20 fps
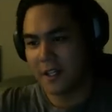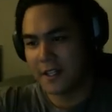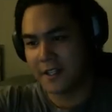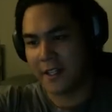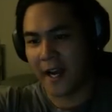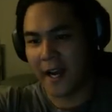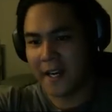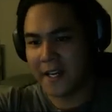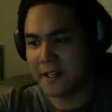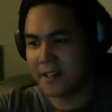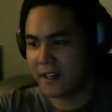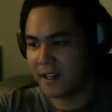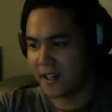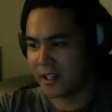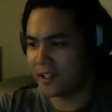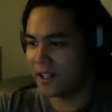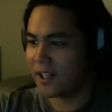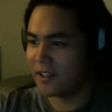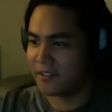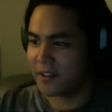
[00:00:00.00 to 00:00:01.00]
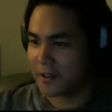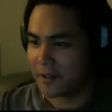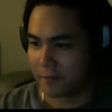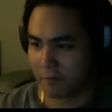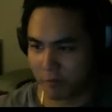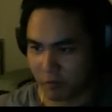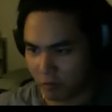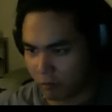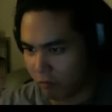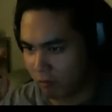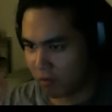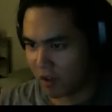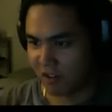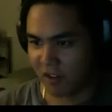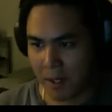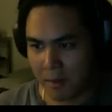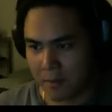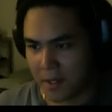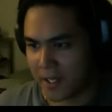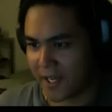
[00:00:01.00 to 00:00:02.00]
9 and 11.
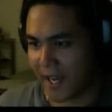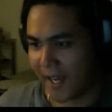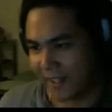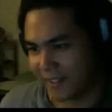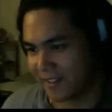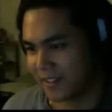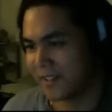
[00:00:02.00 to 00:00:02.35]
Remember that!